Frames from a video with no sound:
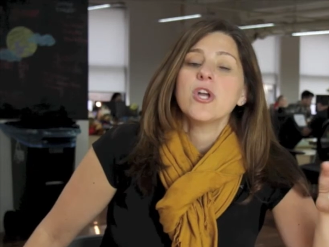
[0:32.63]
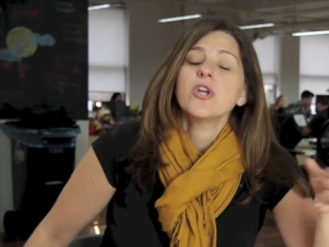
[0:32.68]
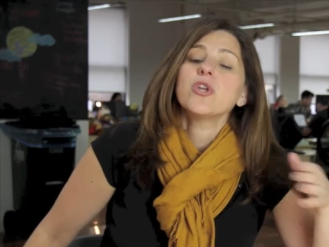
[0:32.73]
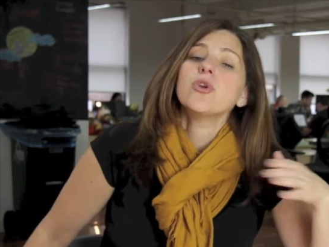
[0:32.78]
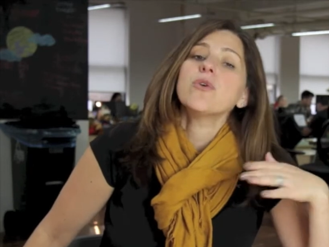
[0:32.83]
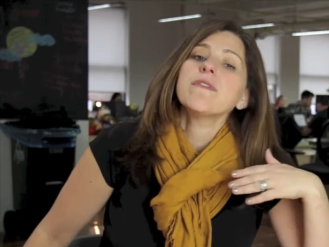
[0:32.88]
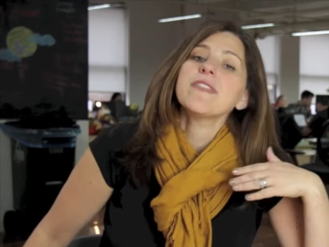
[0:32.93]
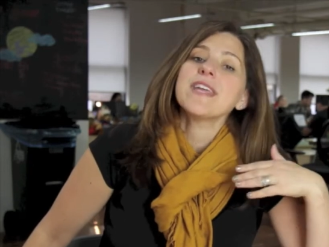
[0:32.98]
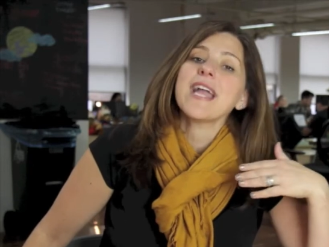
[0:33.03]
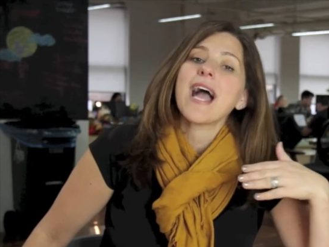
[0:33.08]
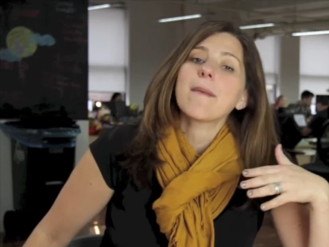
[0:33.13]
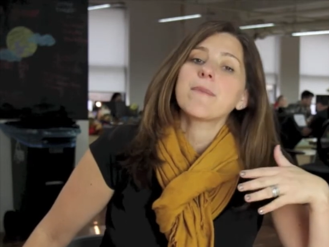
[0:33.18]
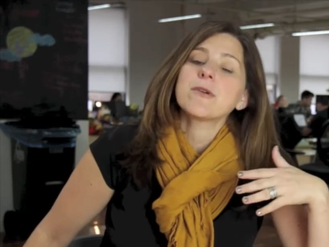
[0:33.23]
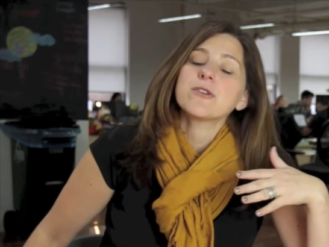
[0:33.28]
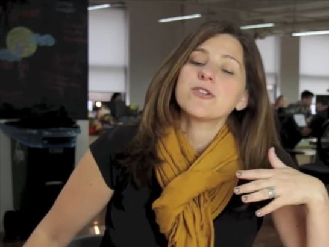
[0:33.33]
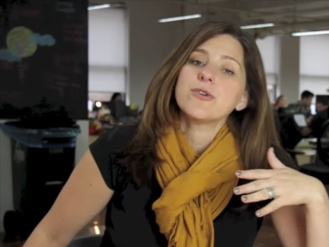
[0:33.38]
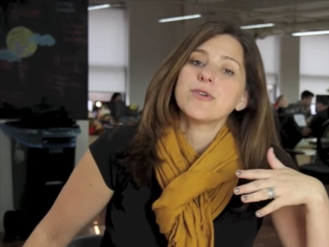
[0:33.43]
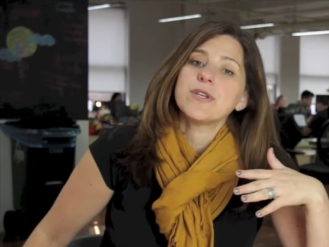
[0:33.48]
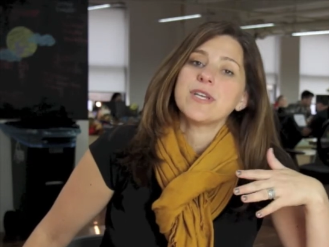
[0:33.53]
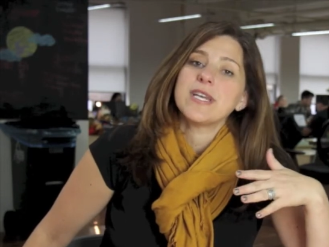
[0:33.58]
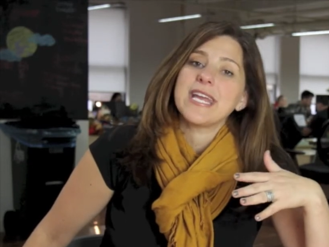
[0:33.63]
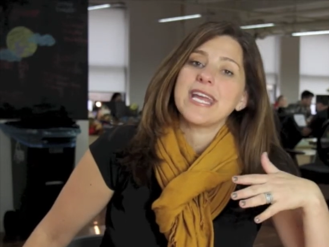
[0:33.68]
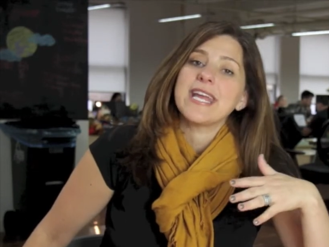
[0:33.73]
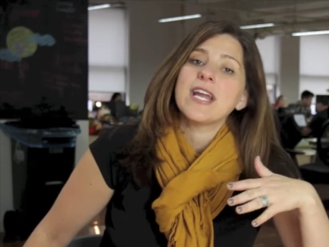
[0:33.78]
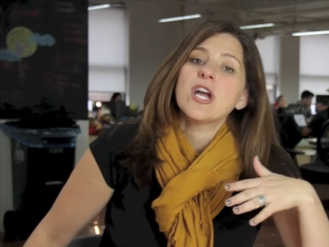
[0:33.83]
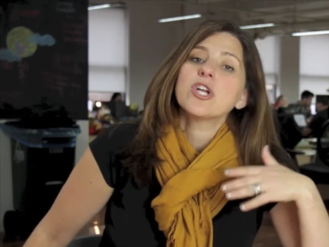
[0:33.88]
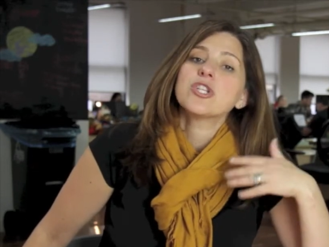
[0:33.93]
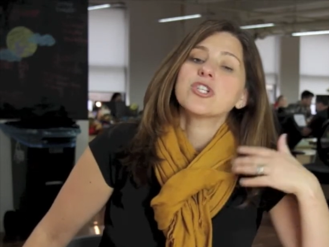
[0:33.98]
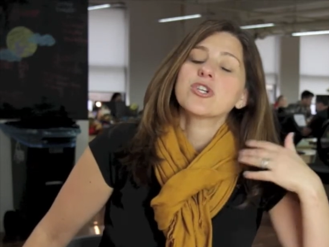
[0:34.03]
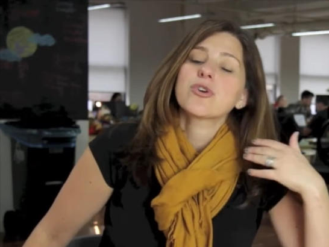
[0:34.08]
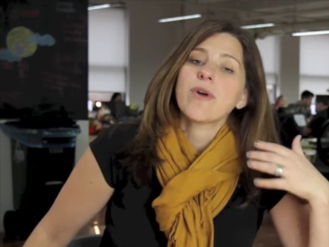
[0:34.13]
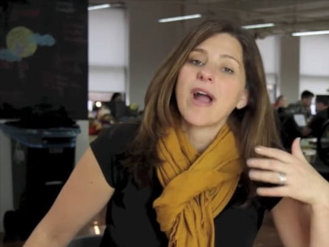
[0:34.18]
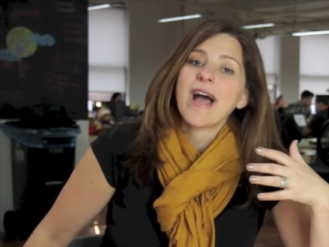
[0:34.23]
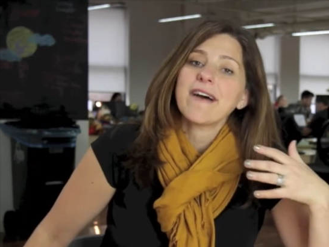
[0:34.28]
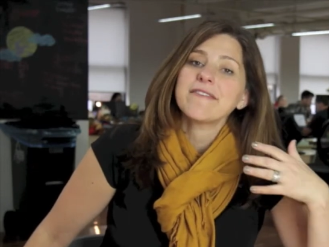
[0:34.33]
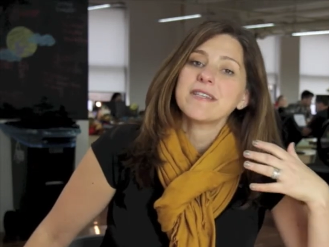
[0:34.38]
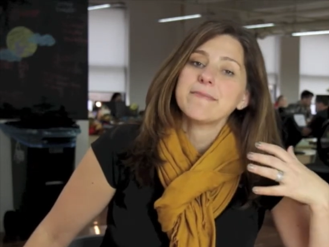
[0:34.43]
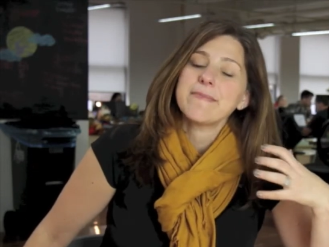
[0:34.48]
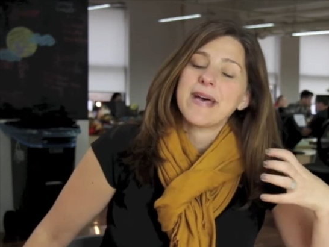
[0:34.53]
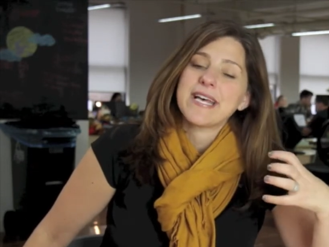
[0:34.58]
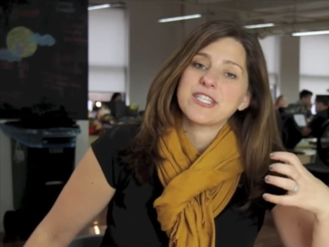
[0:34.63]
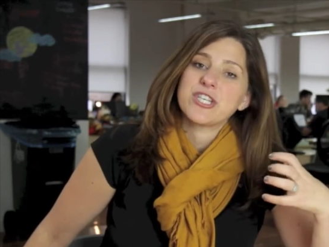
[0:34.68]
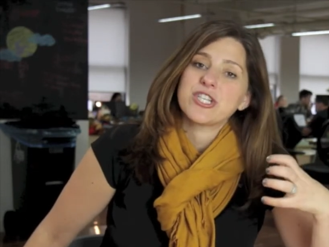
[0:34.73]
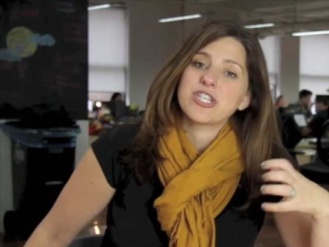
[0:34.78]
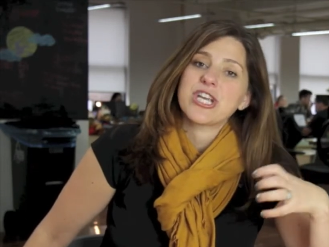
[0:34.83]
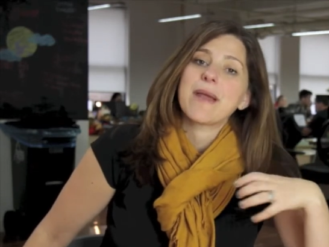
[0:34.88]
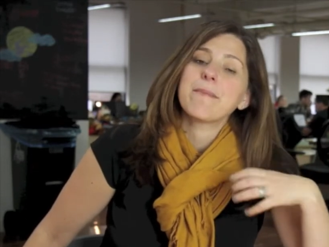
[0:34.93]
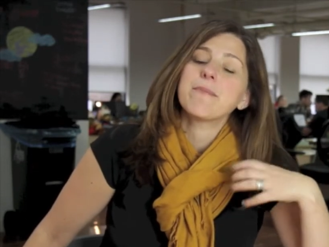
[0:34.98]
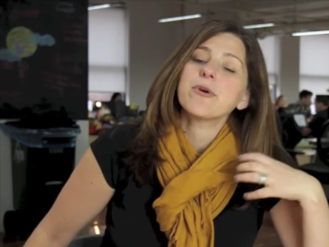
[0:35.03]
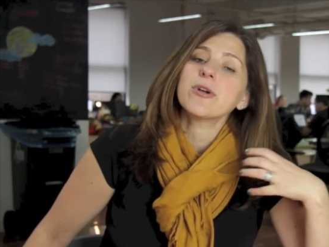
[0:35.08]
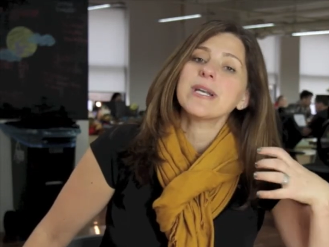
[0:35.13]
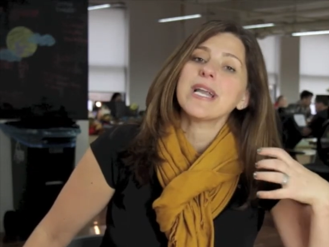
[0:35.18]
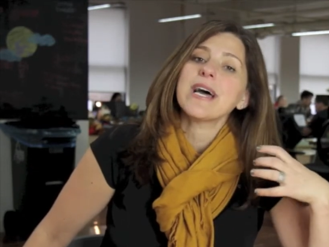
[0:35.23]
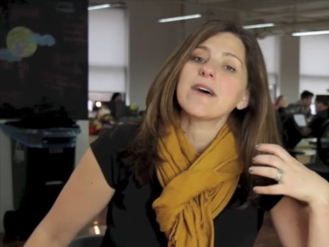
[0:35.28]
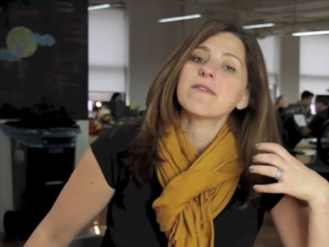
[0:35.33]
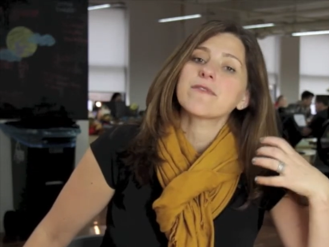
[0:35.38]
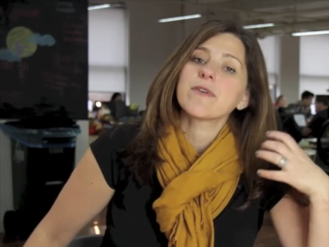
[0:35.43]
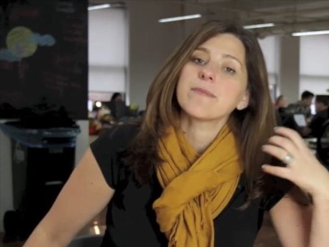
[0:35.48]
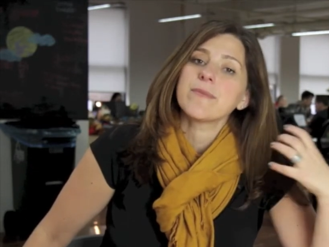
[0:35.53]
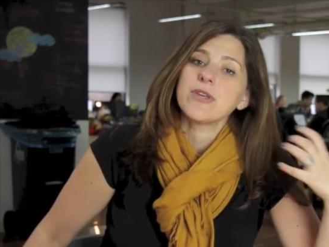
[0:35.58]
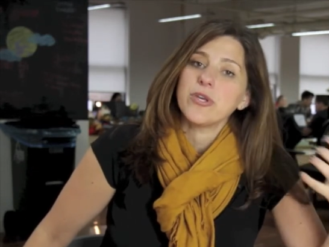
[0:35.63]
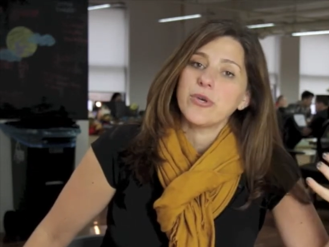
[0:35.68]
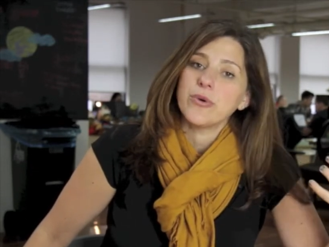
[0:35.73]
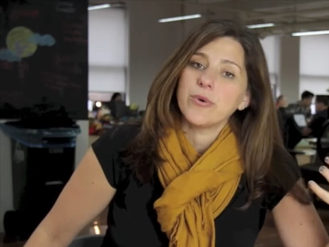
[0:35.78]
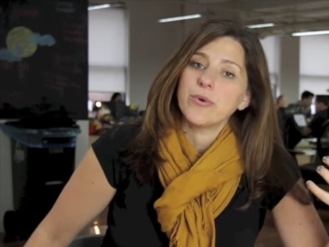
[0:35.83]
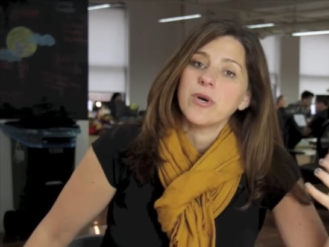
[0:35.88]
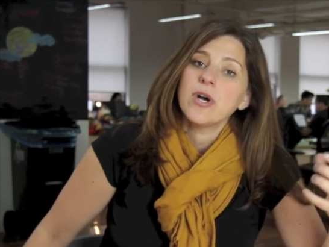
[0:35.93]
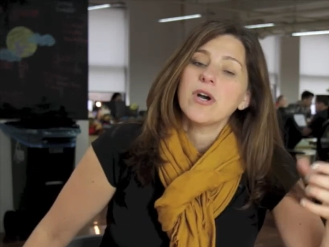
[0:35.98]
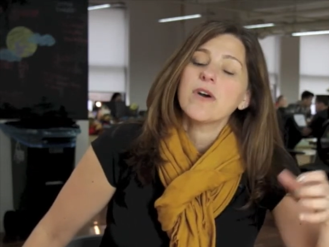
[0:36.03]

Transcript: you have the opportunity to craft a message and put it out from you